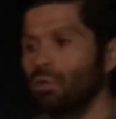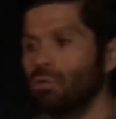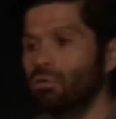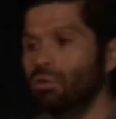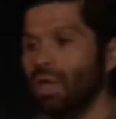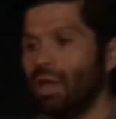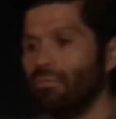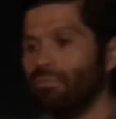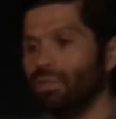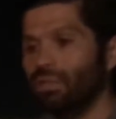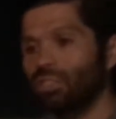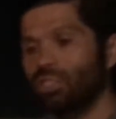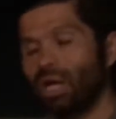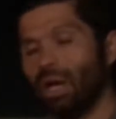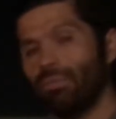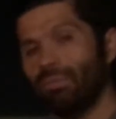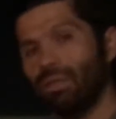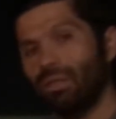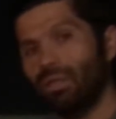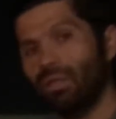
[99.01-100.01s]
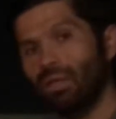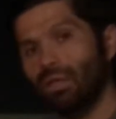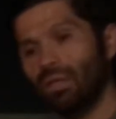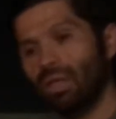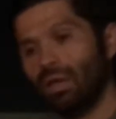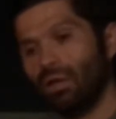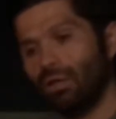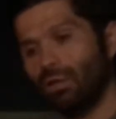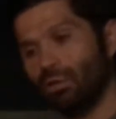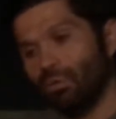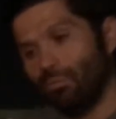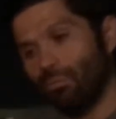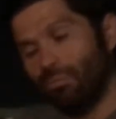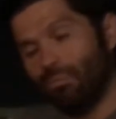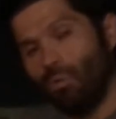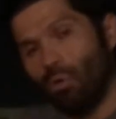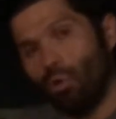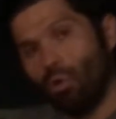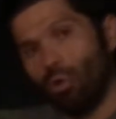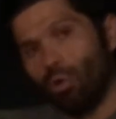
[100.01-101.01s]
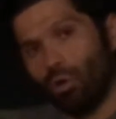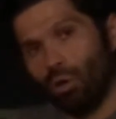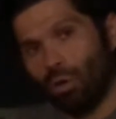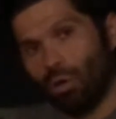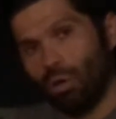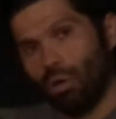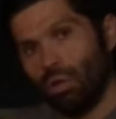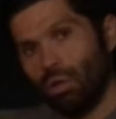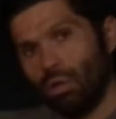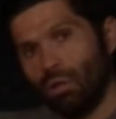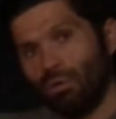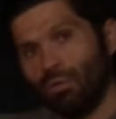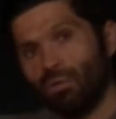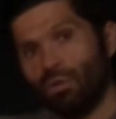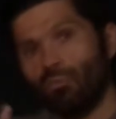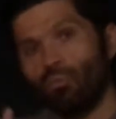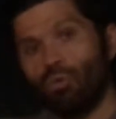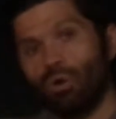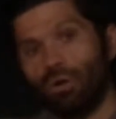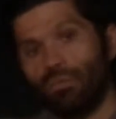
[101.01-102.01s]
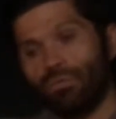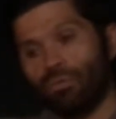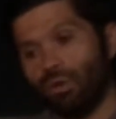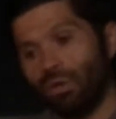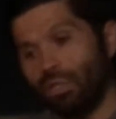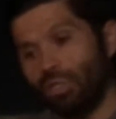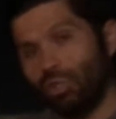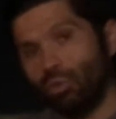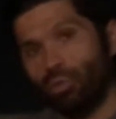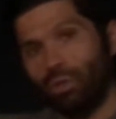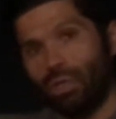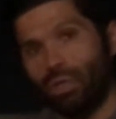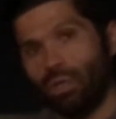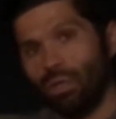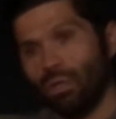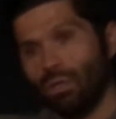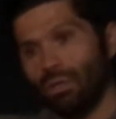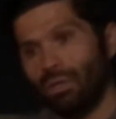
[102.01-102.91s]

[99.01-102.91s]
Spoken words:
You have to chop that thing down into 4, one for each week.